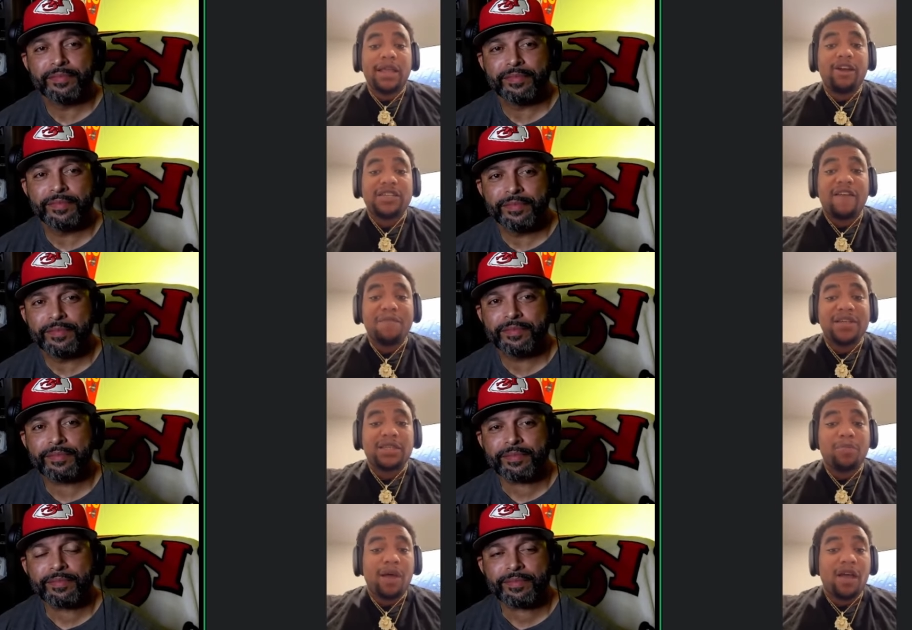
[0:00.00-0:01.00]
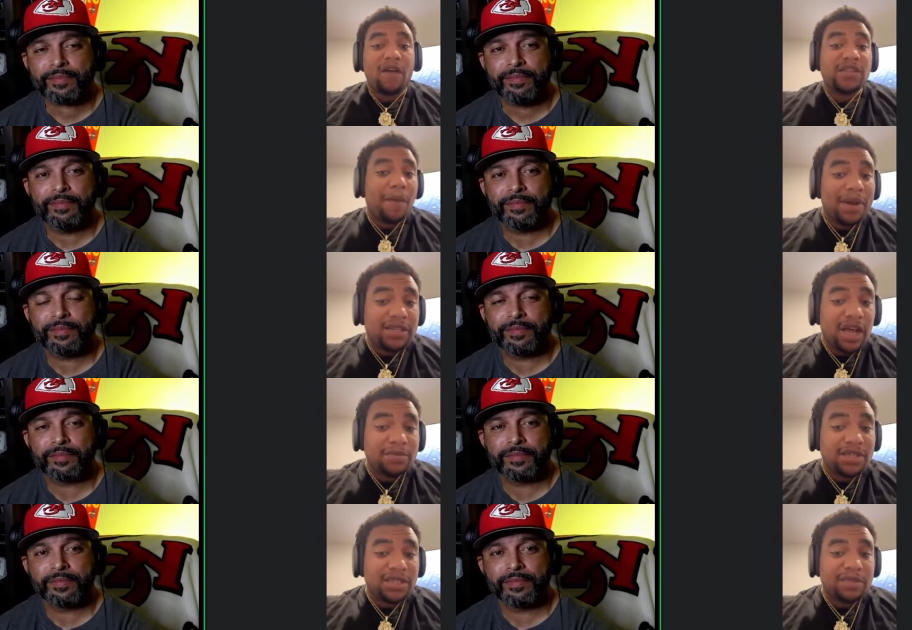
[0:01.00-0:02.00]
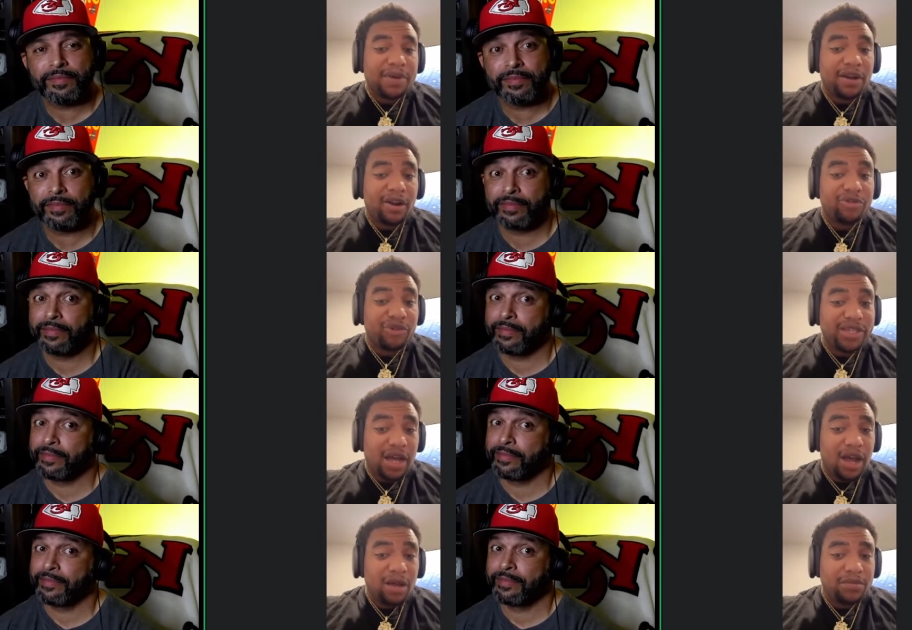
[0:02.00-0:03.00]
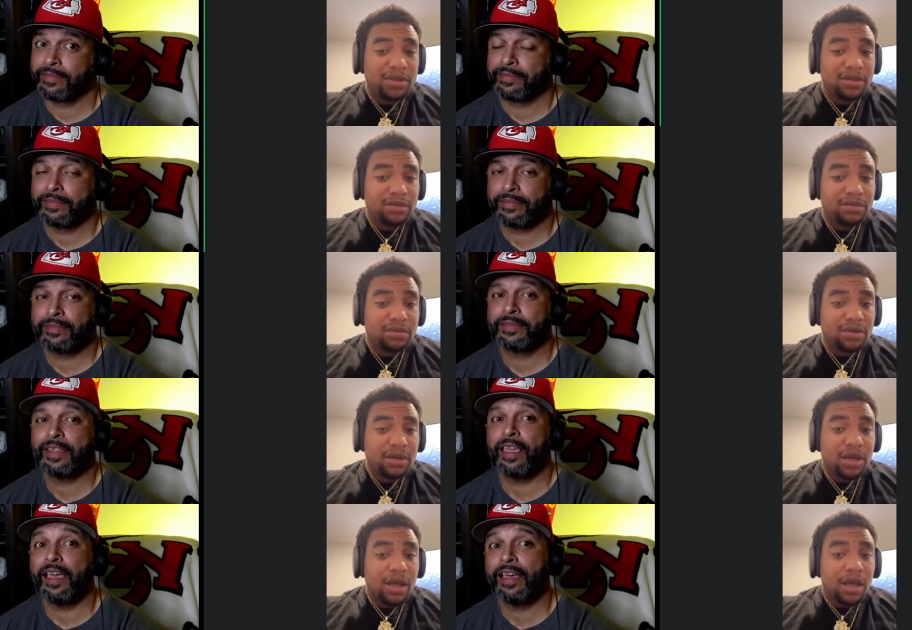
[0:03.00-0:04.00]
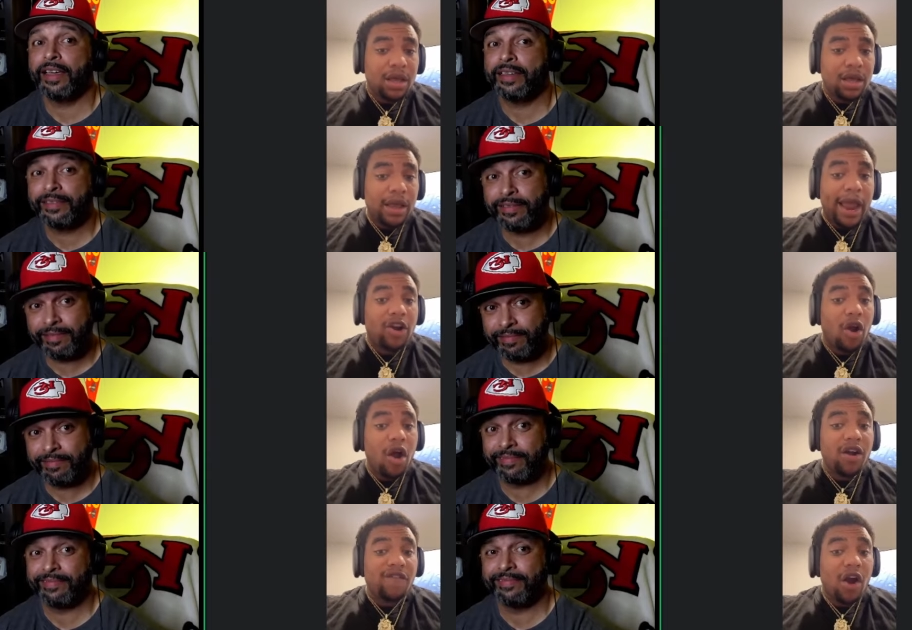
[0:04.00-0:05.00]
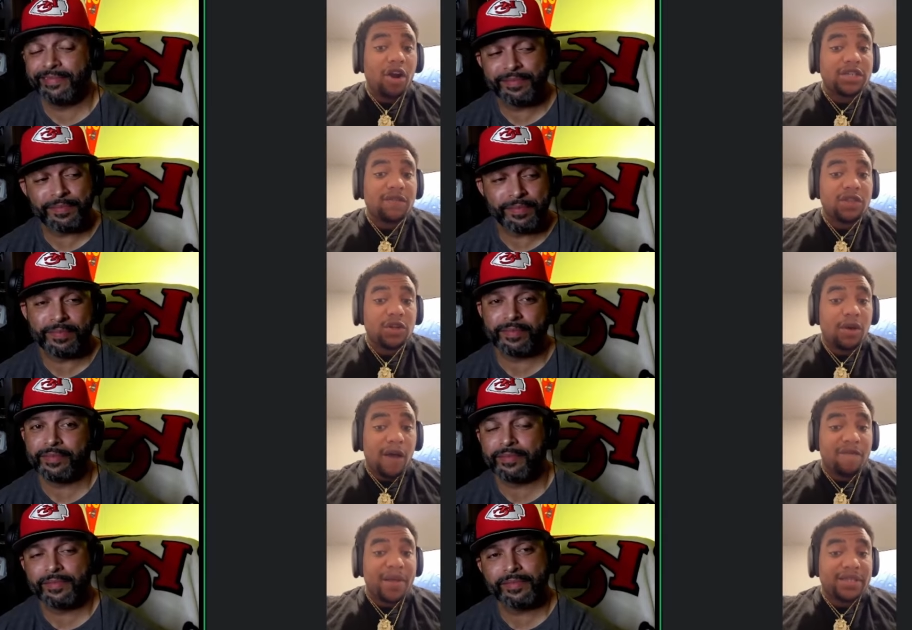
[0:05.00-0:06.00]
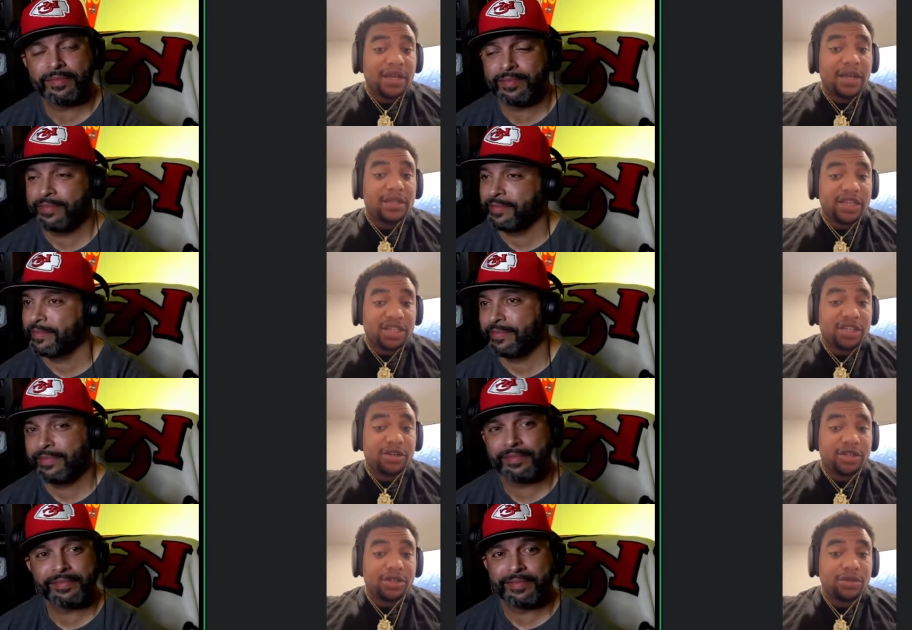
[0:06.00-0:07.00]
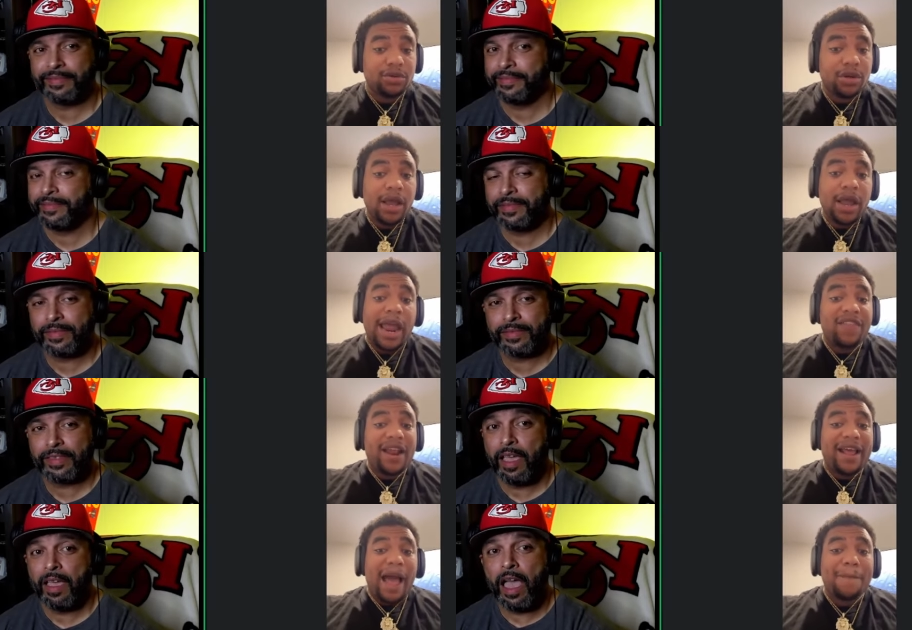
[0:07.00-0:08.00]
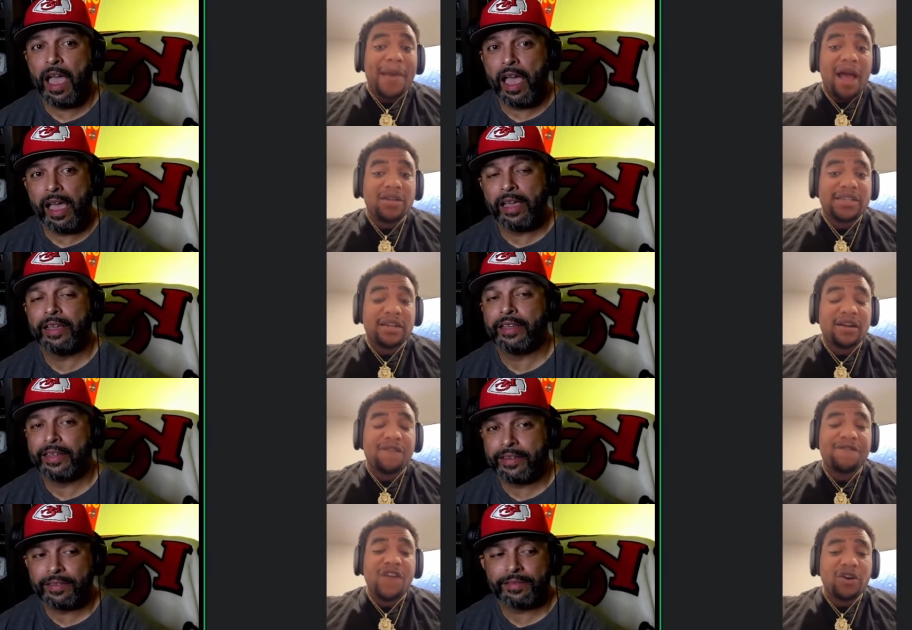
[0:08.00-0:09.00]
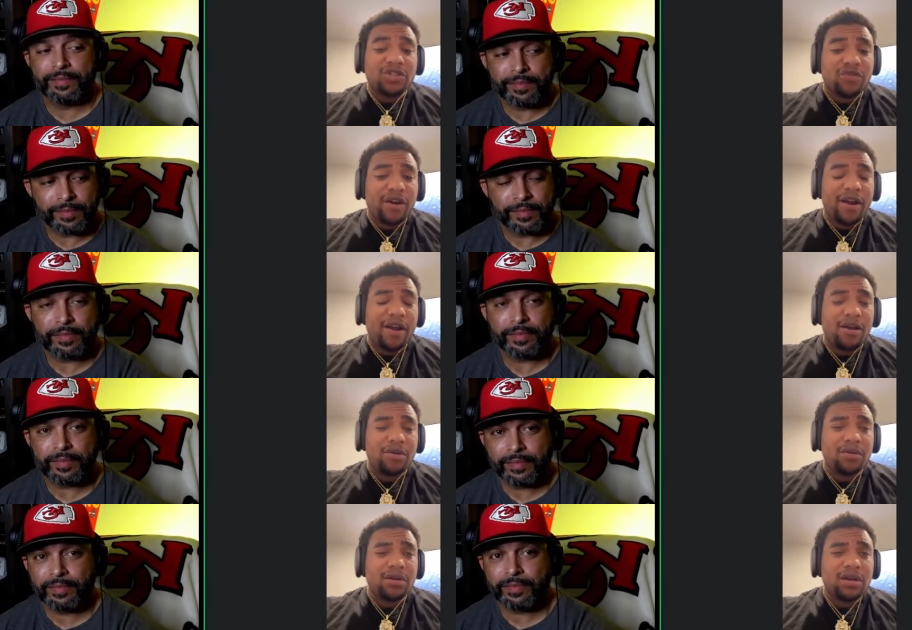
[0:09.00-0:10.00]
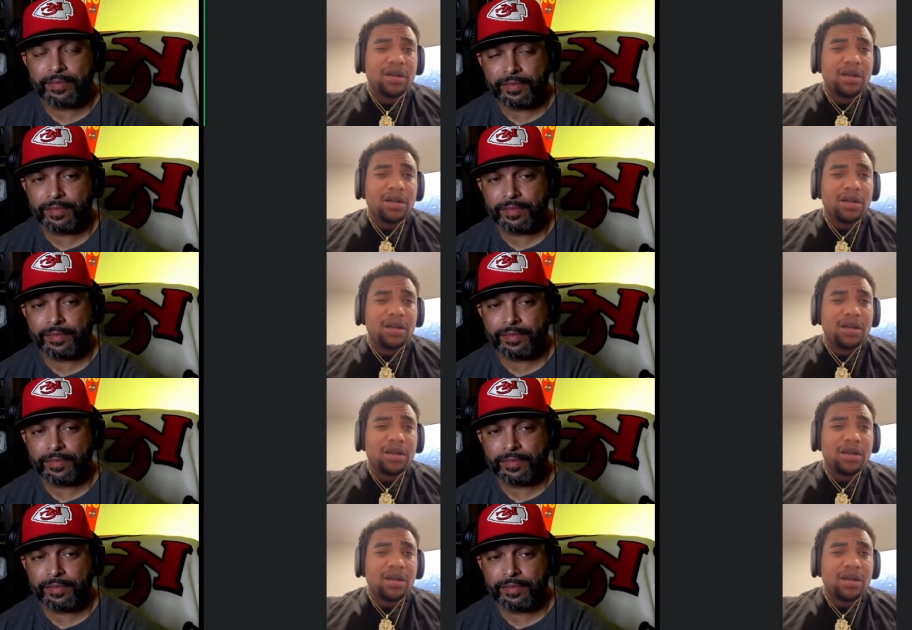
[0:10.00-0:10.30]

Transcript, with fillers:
Speaker 1: The Lakers have missed the playoffs. How many times since he's been there? Three times. Yeah. And they're on the verge of of missing it this year too. And then they got bounced in the first round.